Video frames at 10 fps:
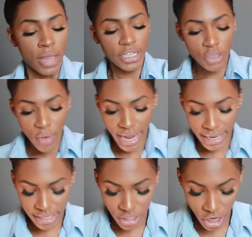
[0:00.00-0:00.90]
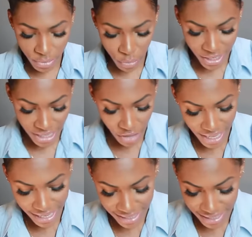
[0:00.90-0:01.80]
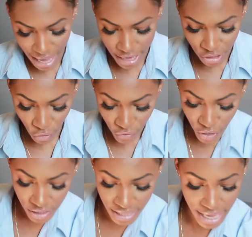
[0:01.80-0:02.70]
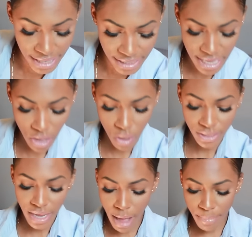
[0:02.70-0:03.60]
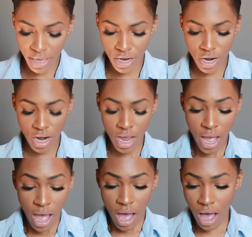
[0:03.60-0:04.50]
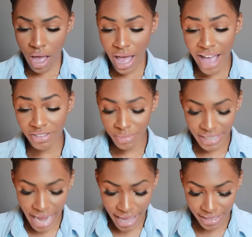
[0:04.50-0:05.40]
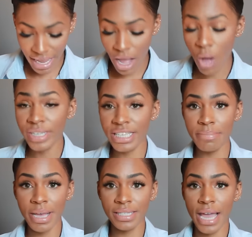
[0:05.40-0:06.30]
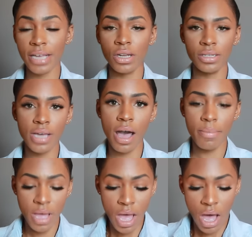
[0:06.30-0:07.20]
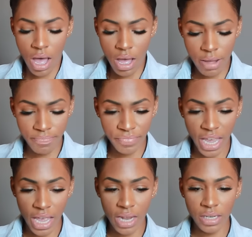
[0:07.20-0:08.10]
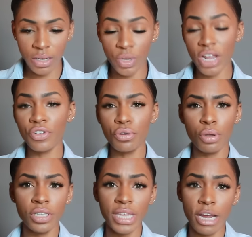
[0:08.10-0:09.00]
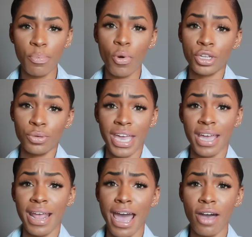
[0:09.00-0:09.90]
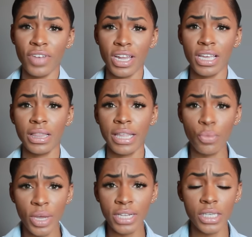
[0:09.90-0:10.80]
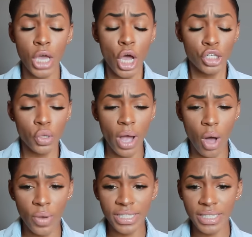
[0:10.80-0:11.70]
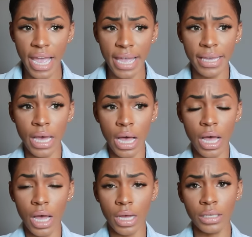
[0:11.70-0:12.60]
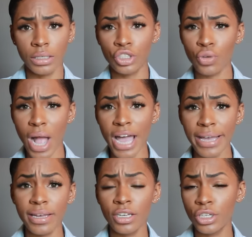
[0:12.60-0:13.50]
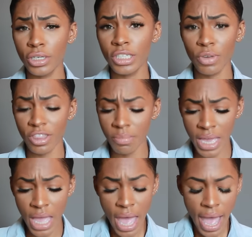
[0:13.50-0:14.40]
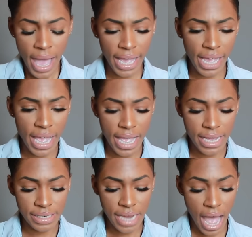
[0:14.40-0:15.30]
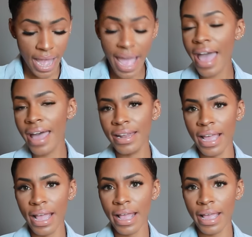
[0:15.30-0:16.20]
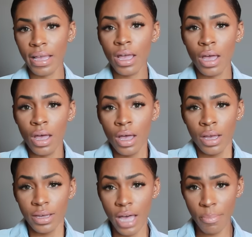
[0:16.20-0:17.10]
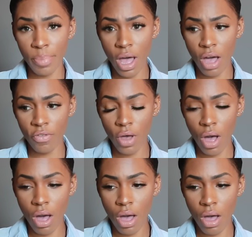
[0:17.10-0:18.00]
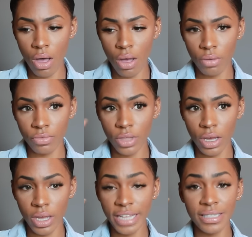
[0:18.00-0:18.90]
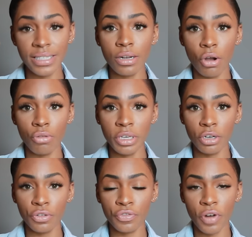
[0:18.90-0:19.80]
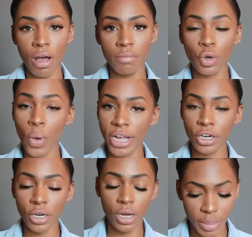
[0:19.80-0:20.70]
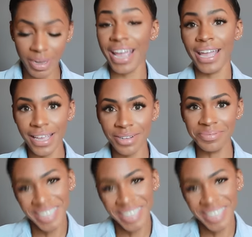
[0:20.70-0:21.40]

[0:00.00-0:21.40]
Let's go ahead and get started with what's on the inside. So first thing I see on top here uh, I have some snacks. I always keep my snacks on top. Um, and whenever you go to the airport, you can't have any liquids. So I always take uh, dry goods with me and I had a cup of uh, the instant oatmeal from Quaker but I ate it